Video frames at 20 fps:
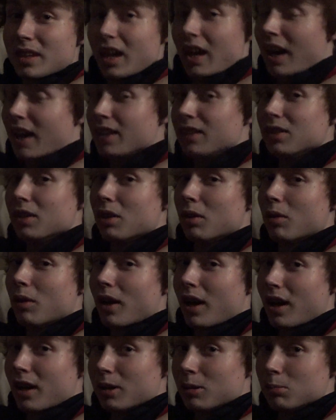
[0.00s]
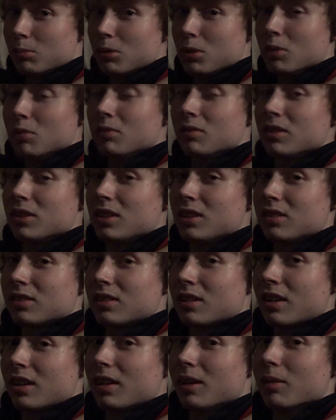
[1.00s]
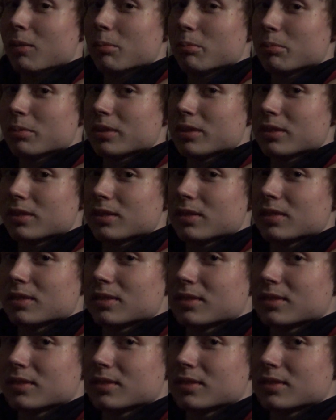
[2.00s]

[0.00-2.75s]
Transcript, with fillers: I know how to move these hips.